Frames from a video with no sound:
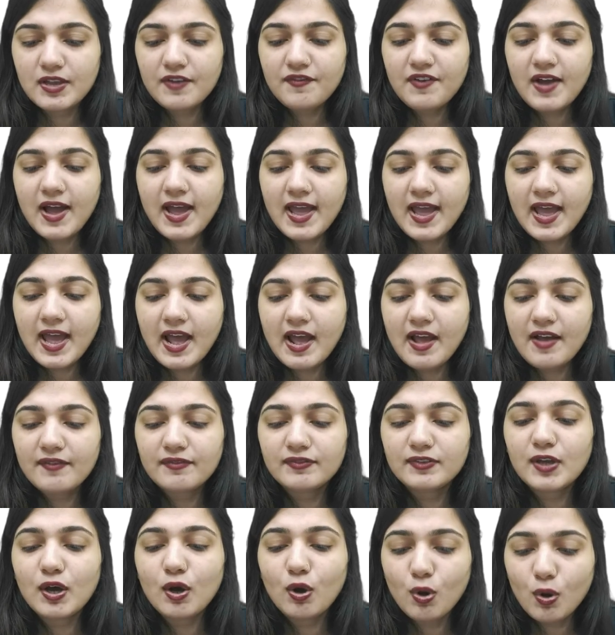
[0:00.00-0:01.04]
If I
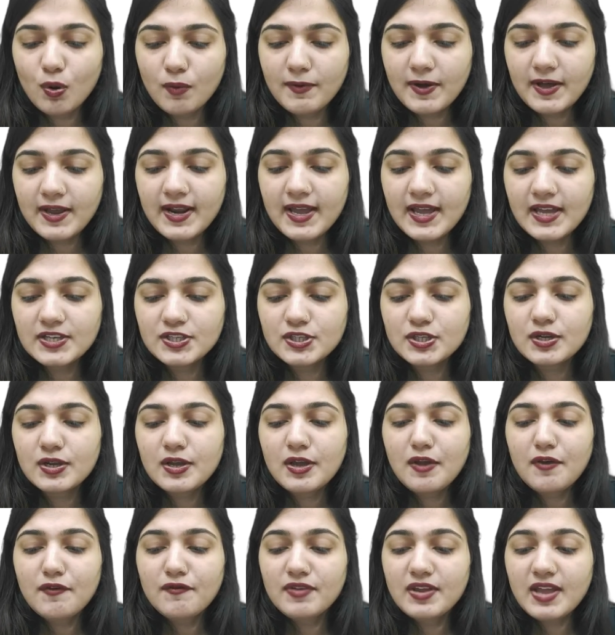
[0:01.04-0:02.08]
have the overetch,
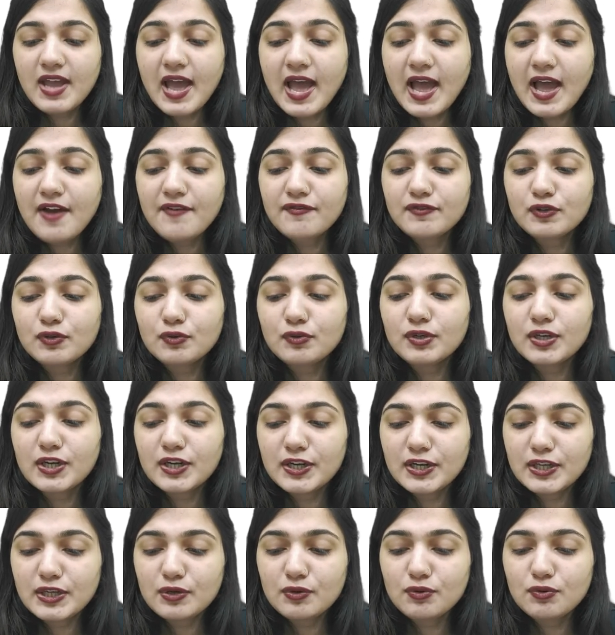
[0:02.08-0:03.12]
we have to
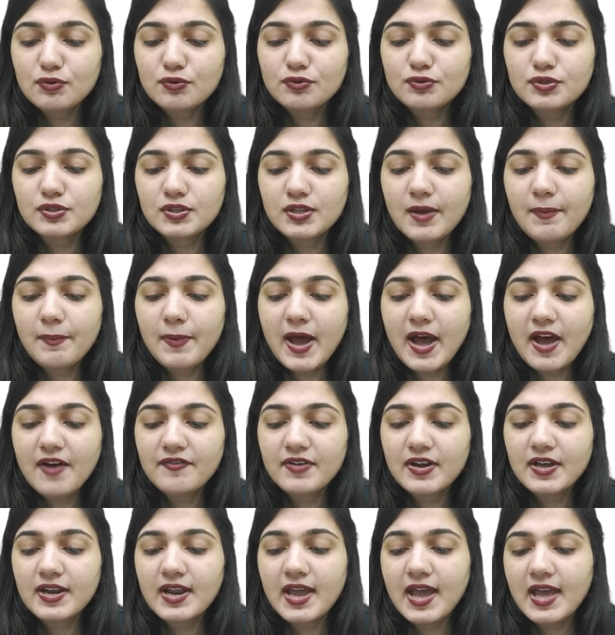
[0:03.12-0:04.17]
reduce the
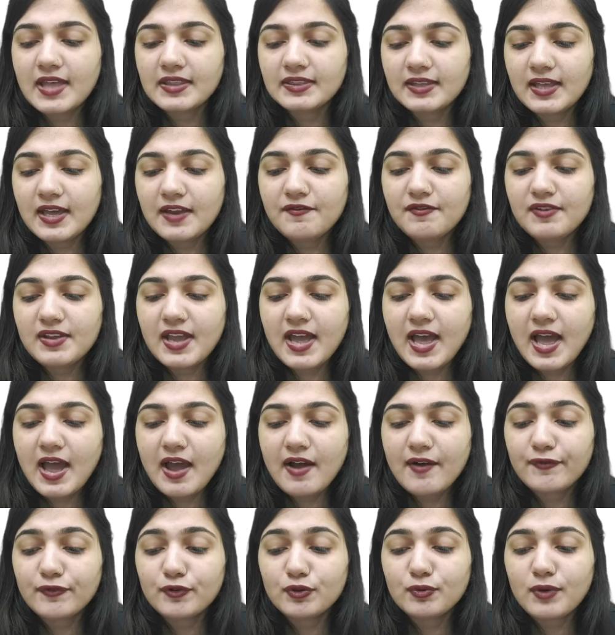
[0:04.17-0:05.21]
power and then we
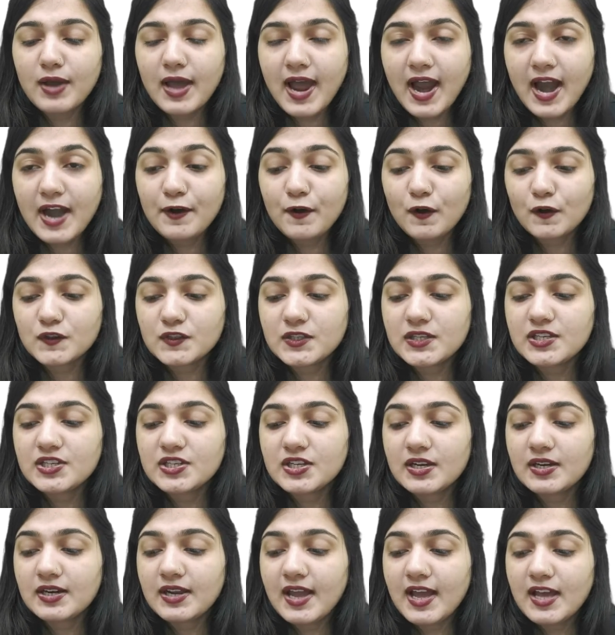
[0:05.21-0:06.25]
have to add
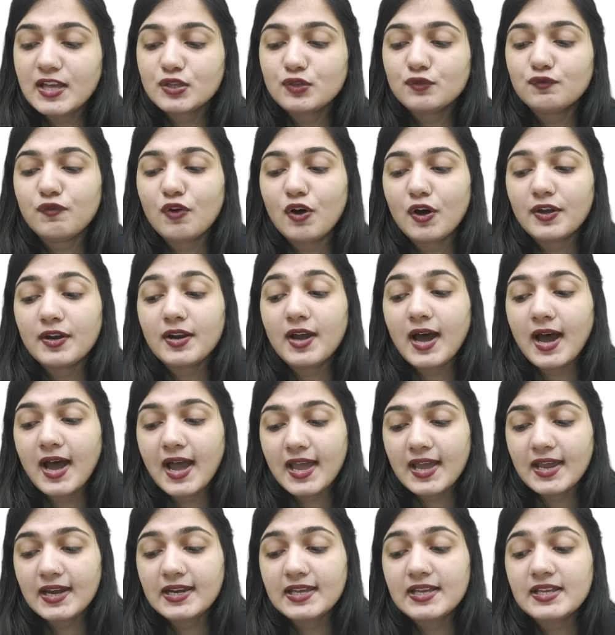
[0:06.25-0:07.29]
oxygen gas for
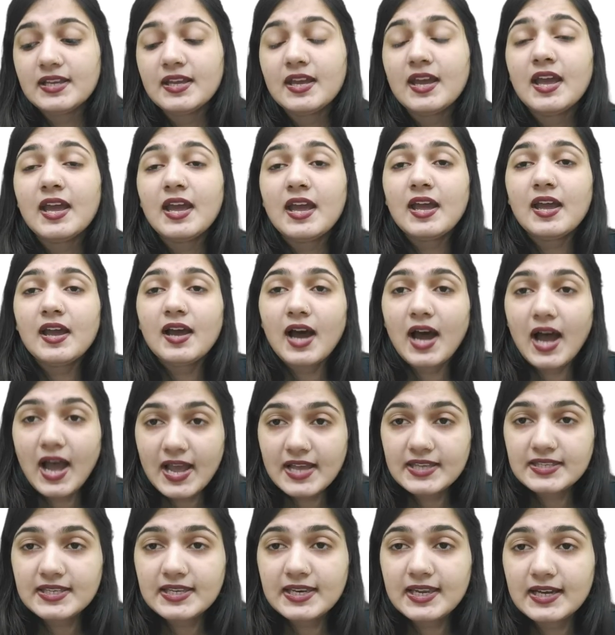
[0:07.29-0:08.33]
highly
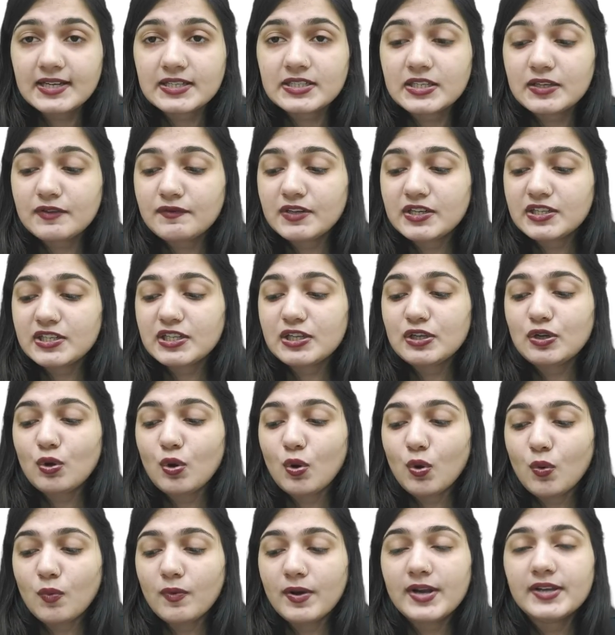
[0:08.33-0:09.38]
high selectivity
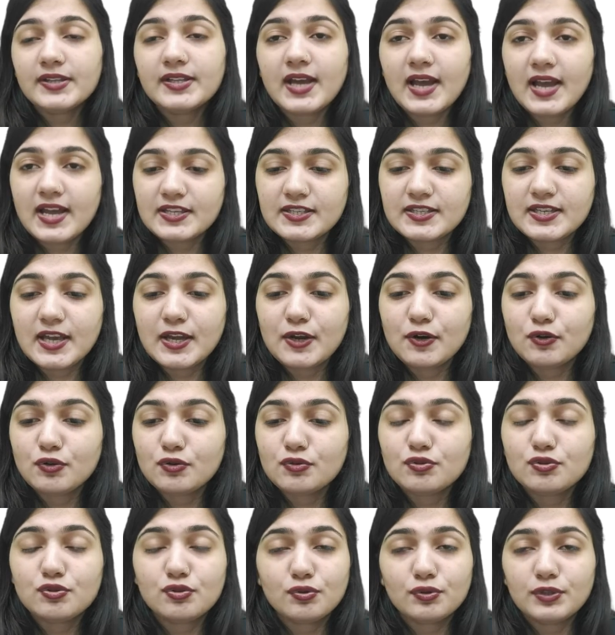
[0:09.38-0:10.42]
over the
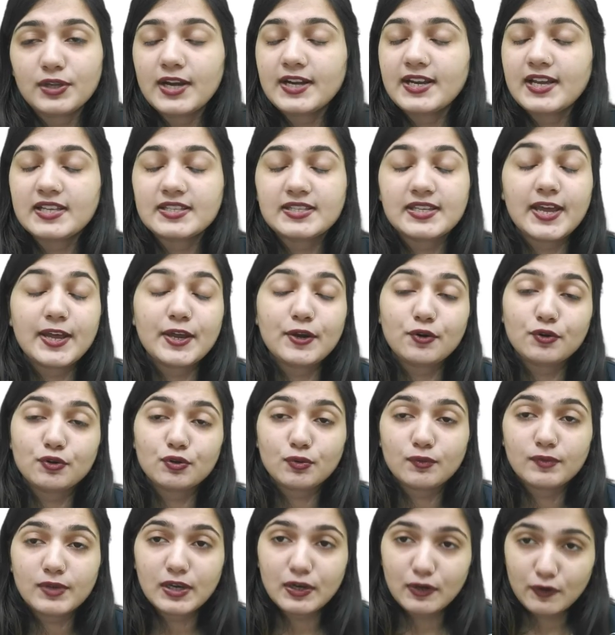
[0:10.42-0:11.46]
SiO2 so that
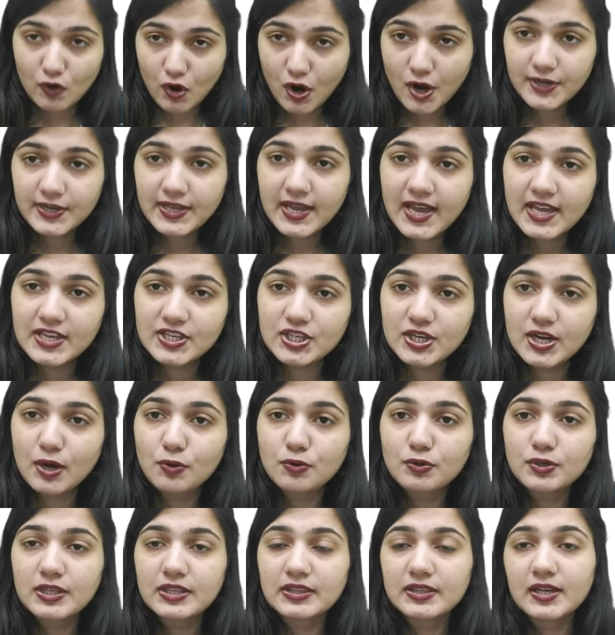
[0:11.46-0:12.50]
SiO2 will not etch
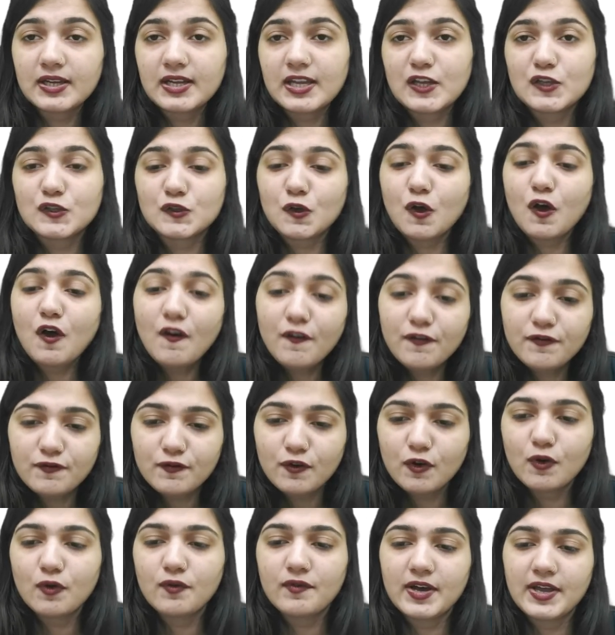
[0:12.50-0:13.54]
out in the case
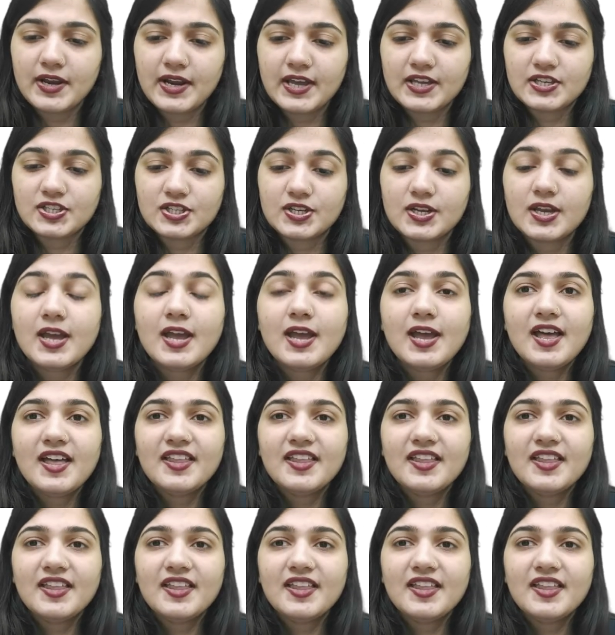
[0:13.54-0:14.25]
of overetch.